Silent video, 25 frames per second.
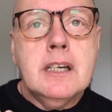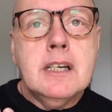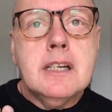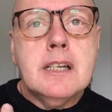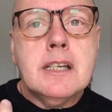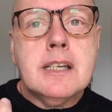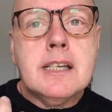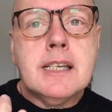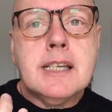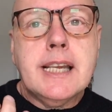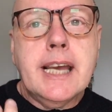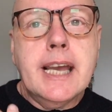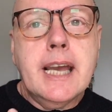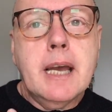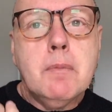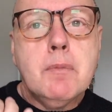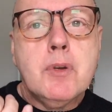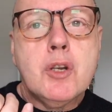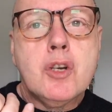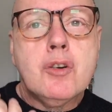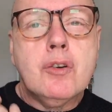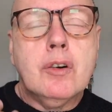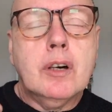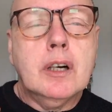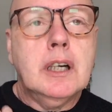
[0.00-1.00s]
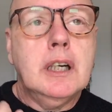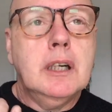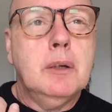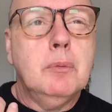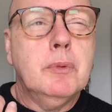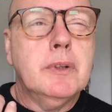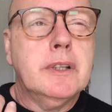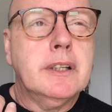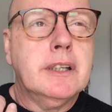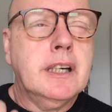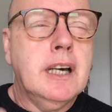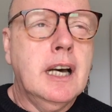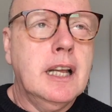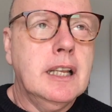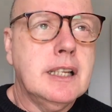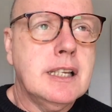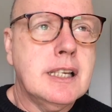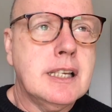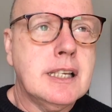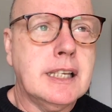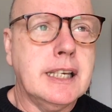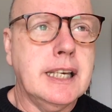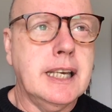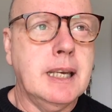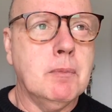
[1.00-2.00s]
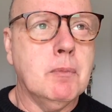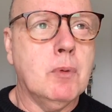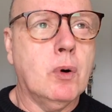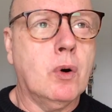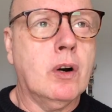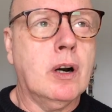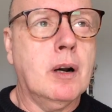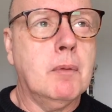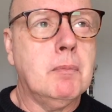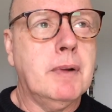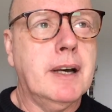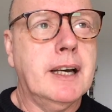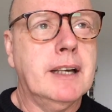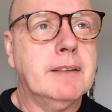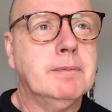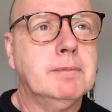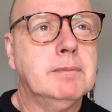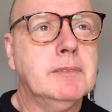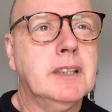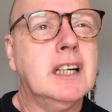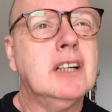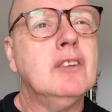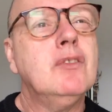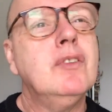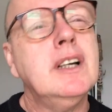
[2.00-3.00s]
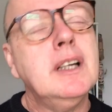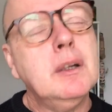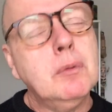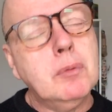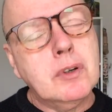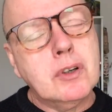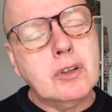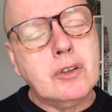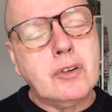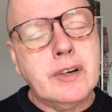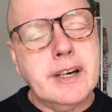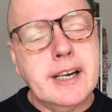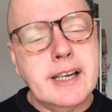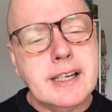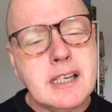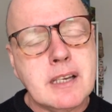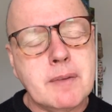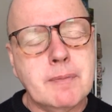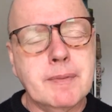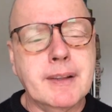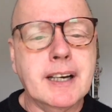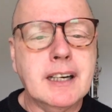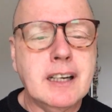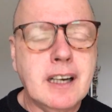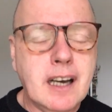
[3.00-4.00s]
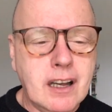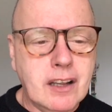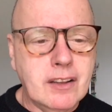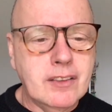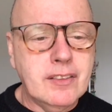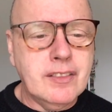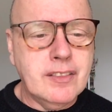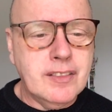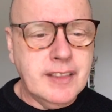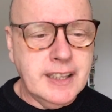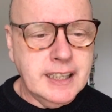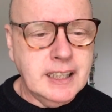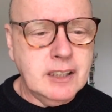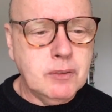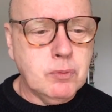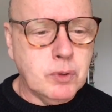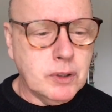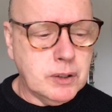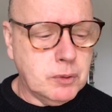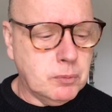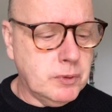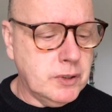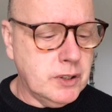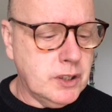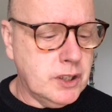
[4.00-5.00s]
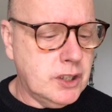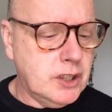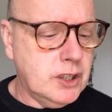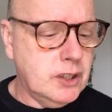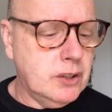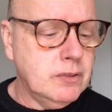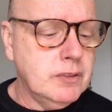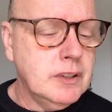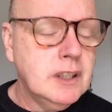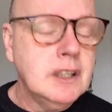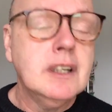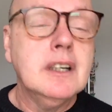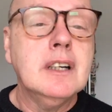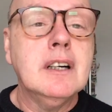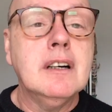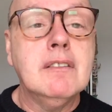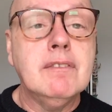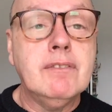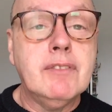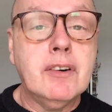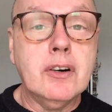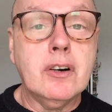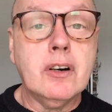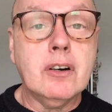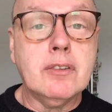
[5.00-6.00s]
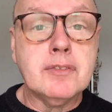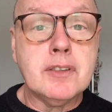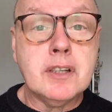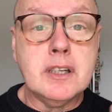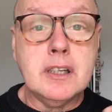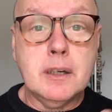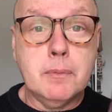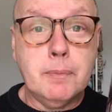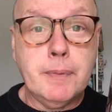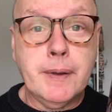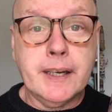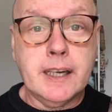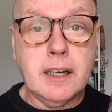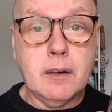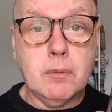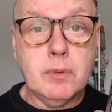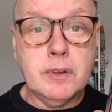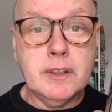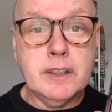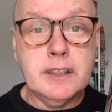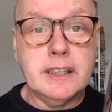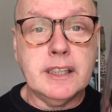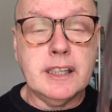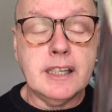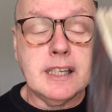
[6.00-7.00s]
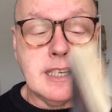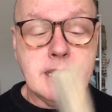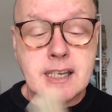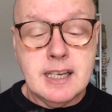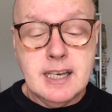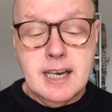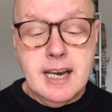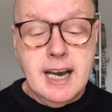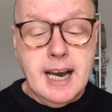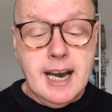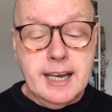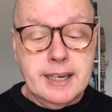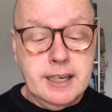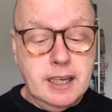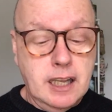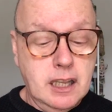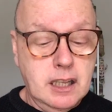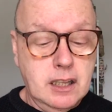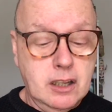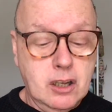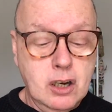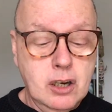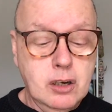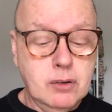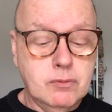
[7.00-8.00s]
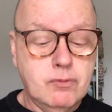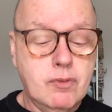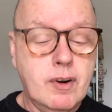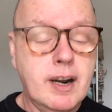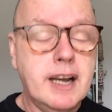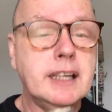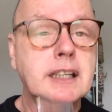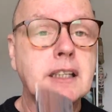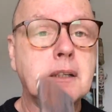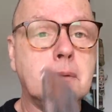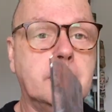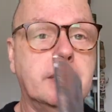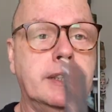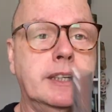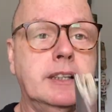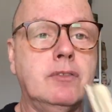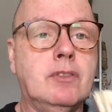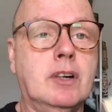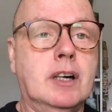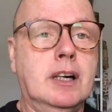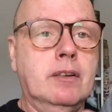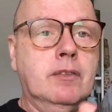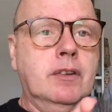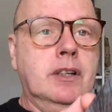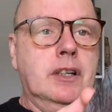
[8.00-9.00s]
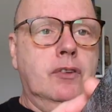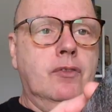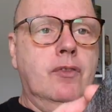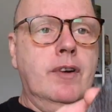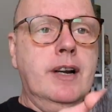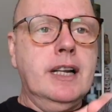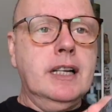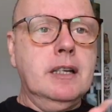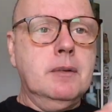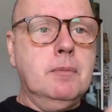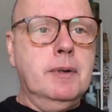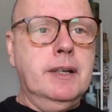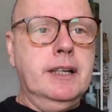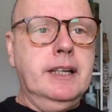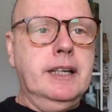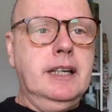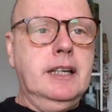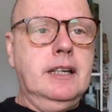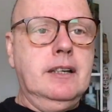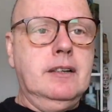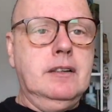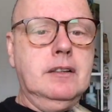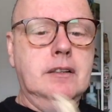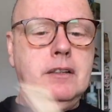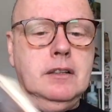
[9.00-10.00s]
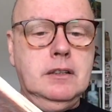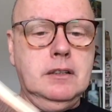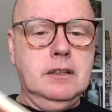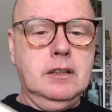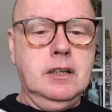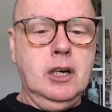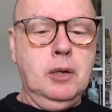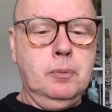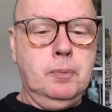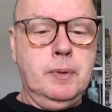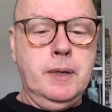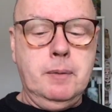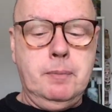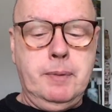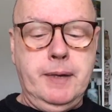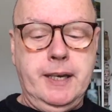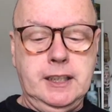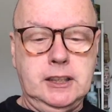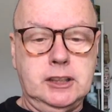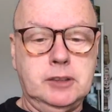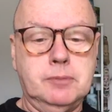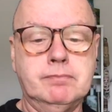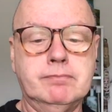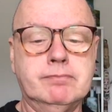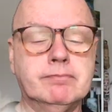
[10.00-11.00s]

say I'm struggling with a colour scheme, or I'm like, I really want to create something, I can't think of what I want to do. Very often I'll pick up one of these and I'll randomly, right, I'm going to randomly open a page.